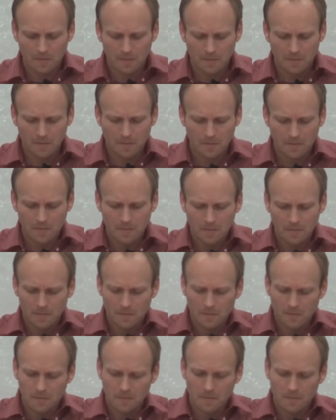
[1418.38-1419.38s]

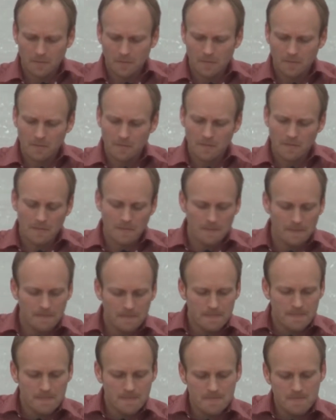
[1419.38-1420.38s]

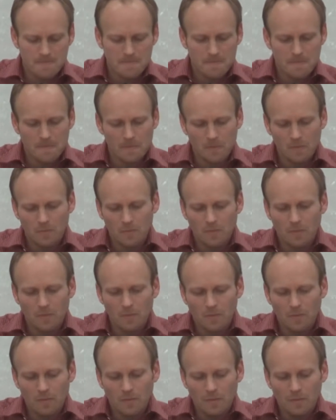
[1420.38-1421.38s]

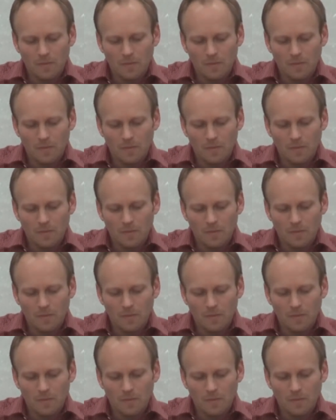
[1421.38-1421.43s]
(silence)